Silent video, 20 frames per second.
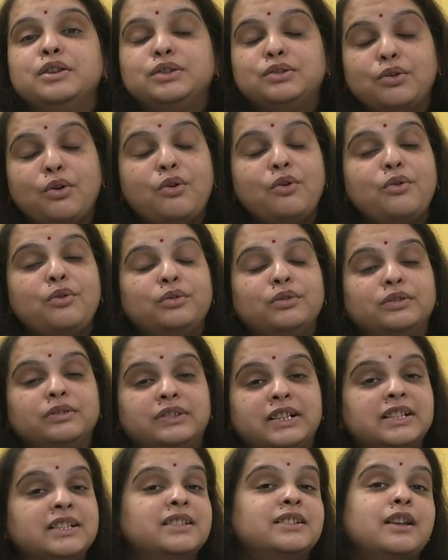so
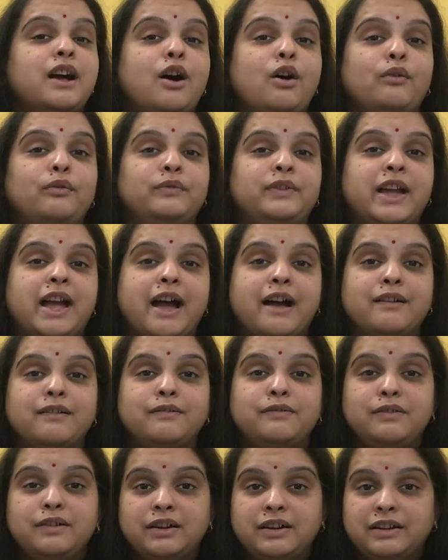this is how we
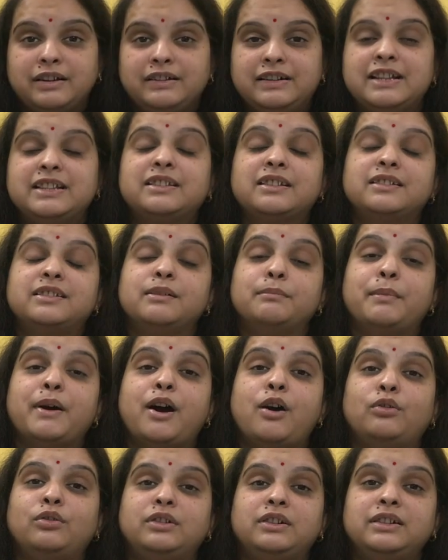have discussed
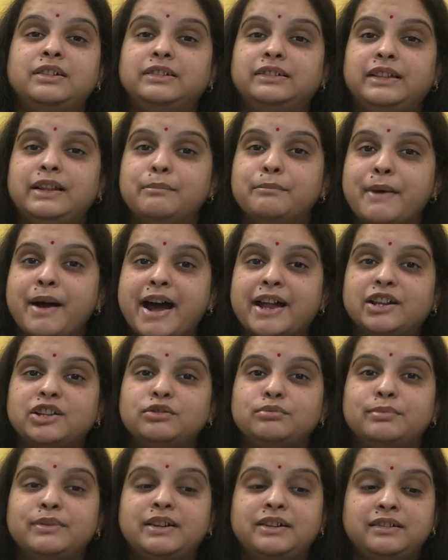about the
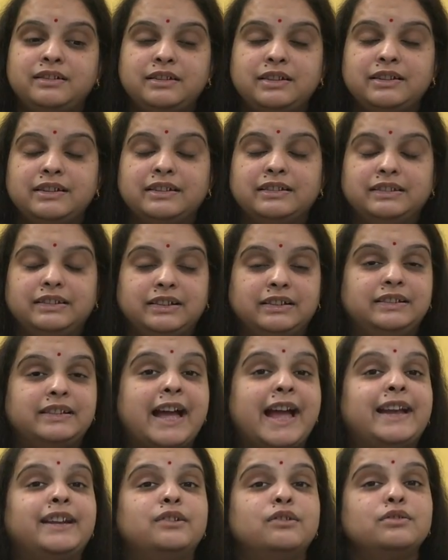management, the
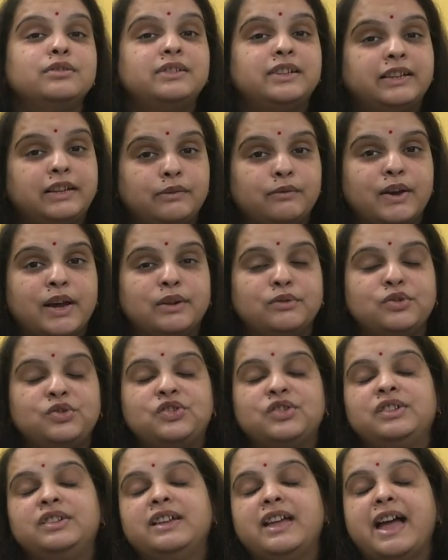diagnostic
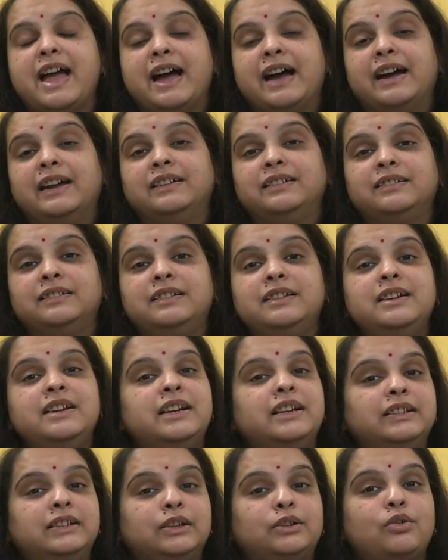evaluation and
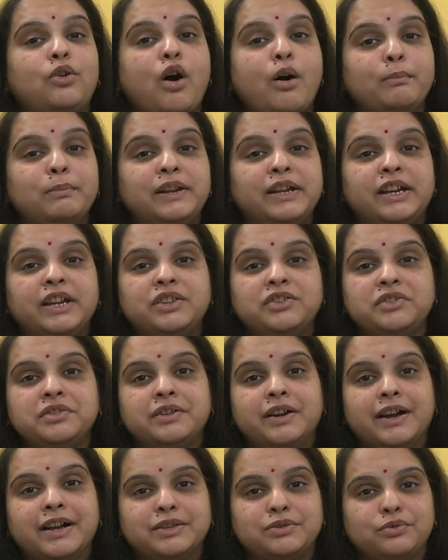the
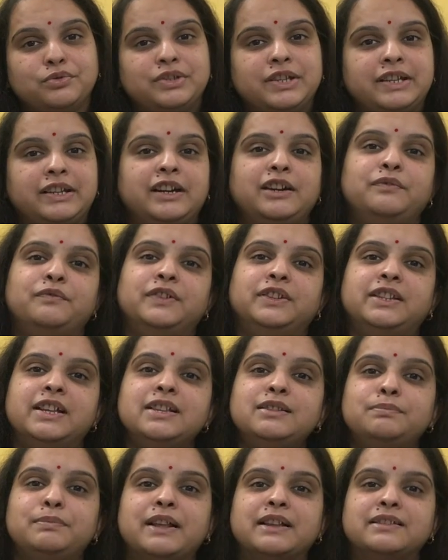complication associated with
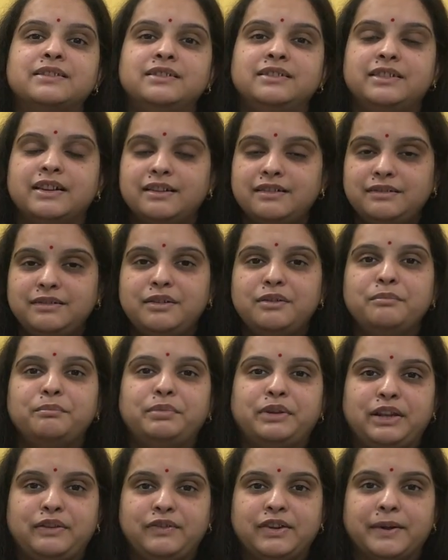this placenta
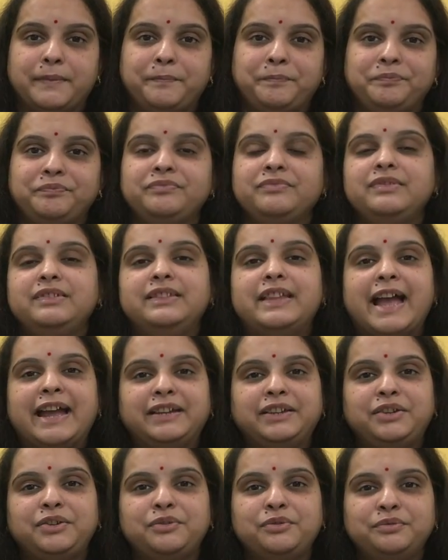previa.
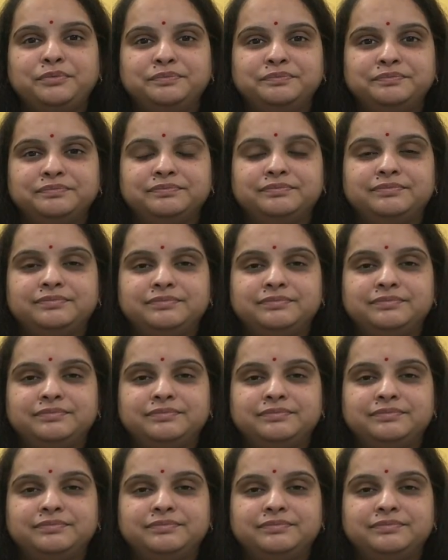Thank you.